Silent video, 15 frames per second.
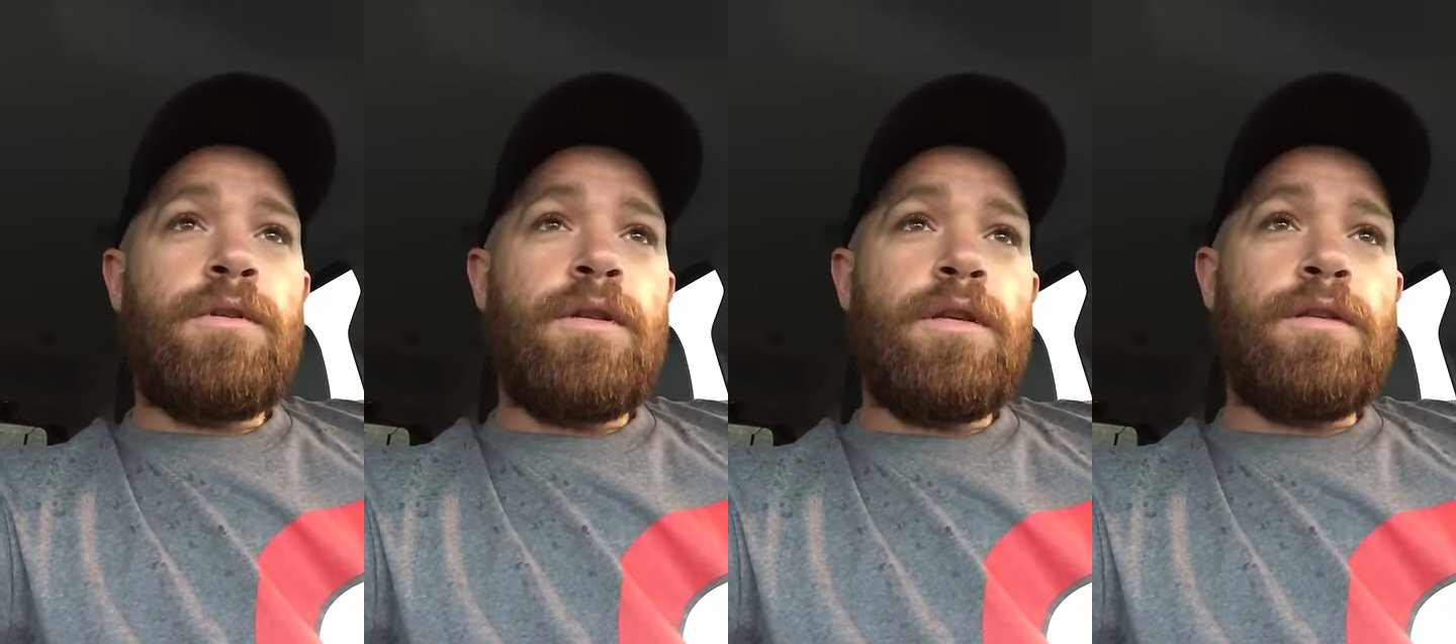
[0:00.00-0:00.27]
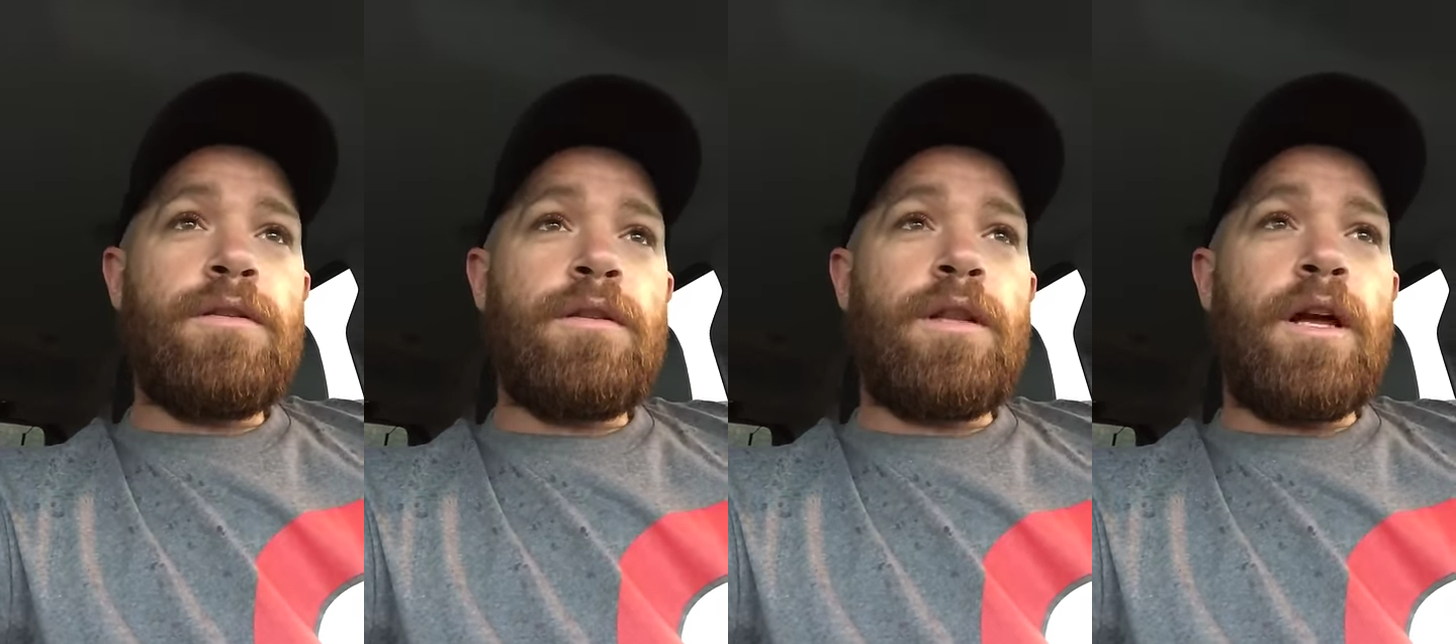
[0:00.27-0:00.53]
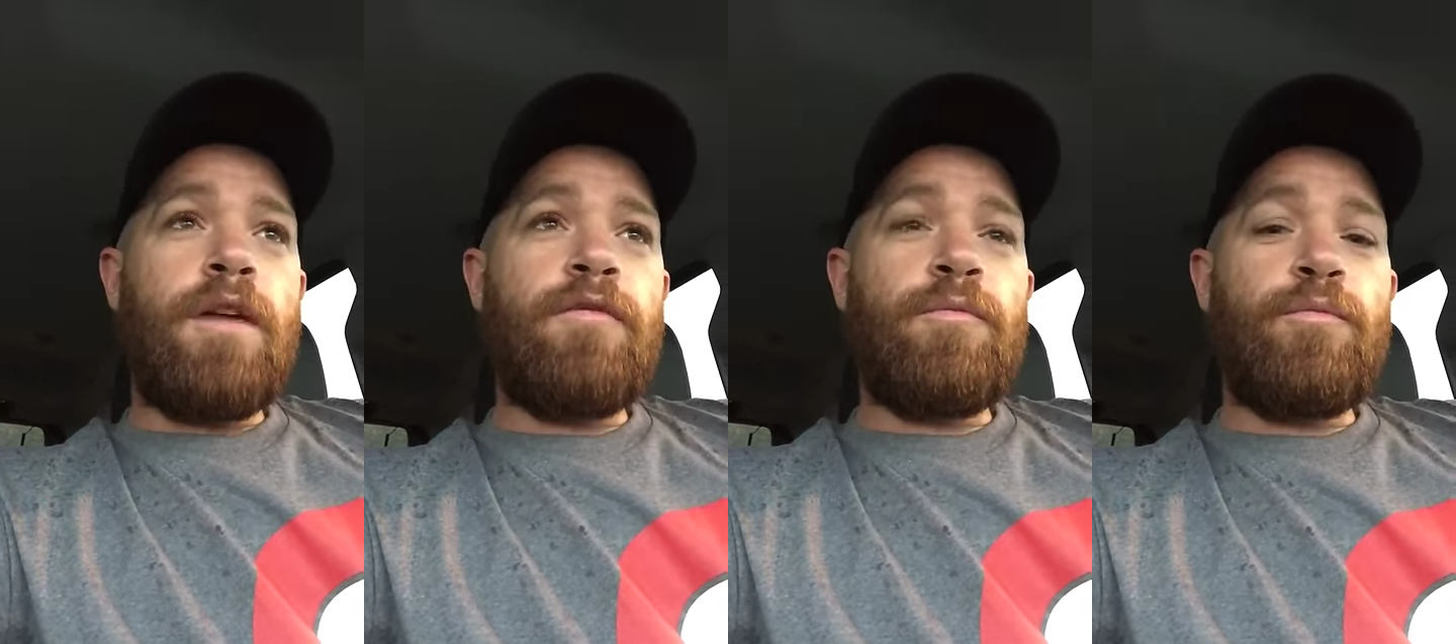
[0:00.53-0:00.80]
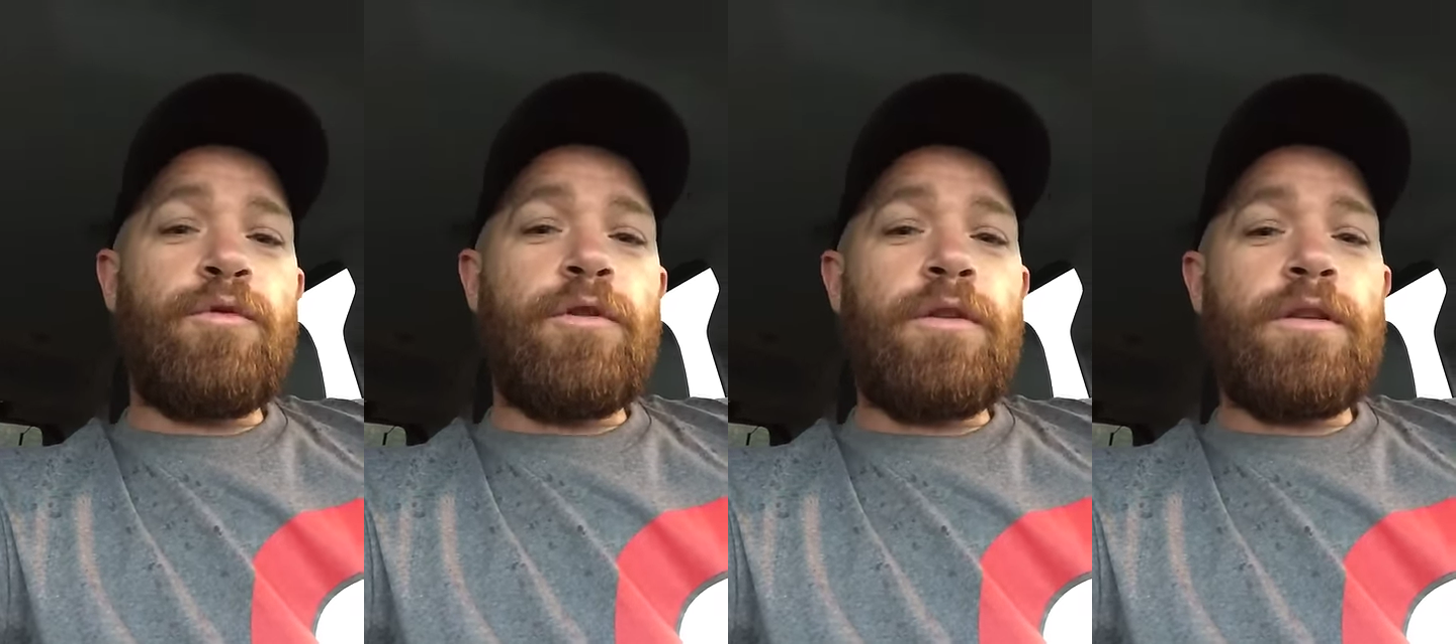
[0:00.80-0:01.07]
he's alive and
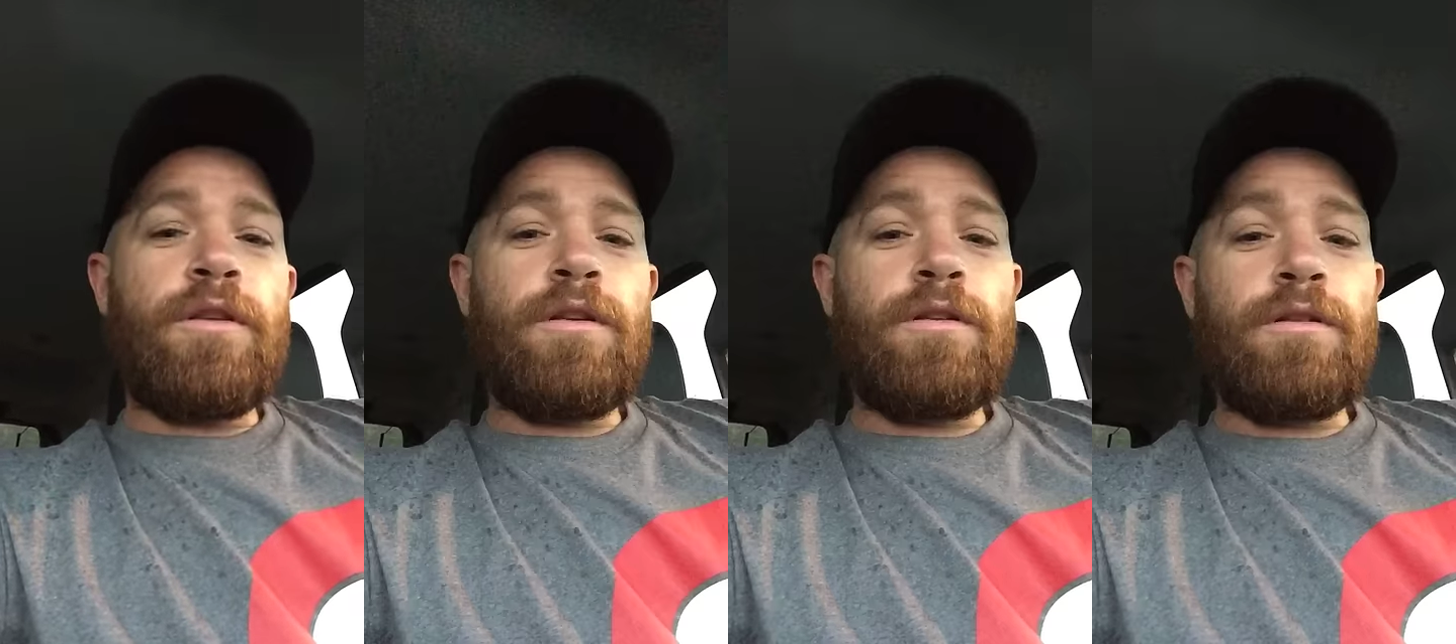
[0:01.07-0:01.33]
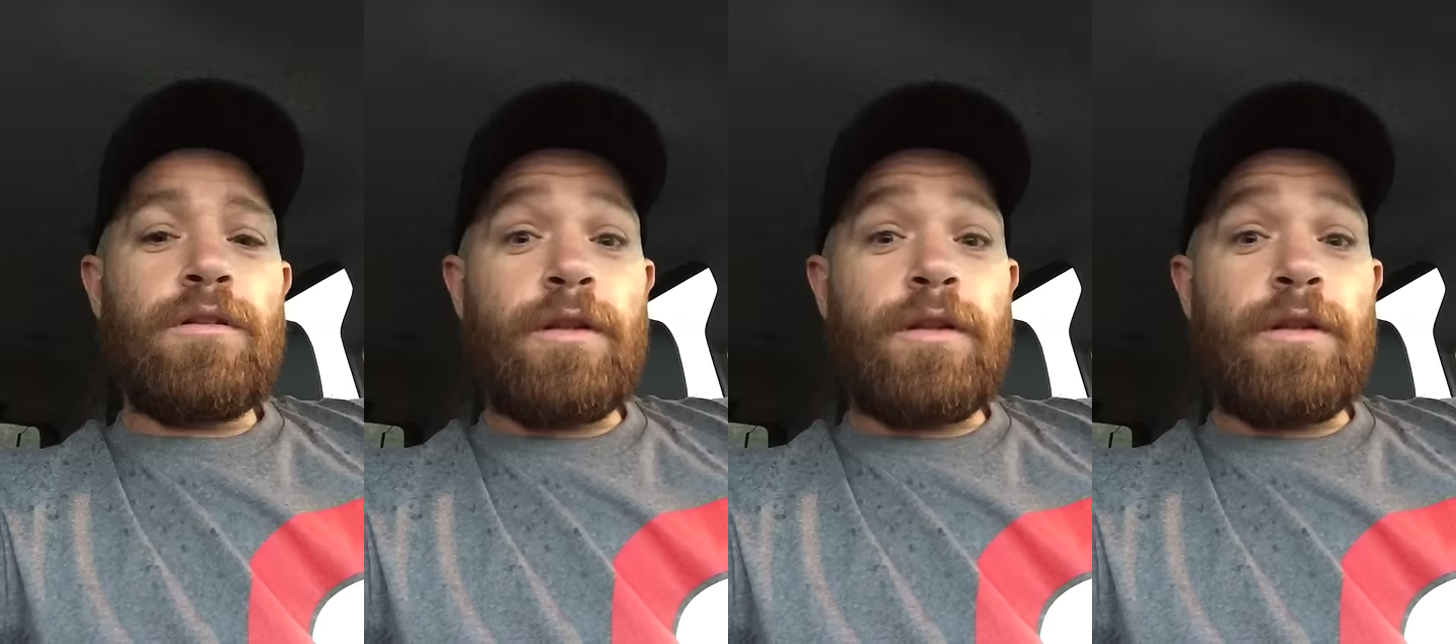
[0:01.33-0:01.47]
breathing.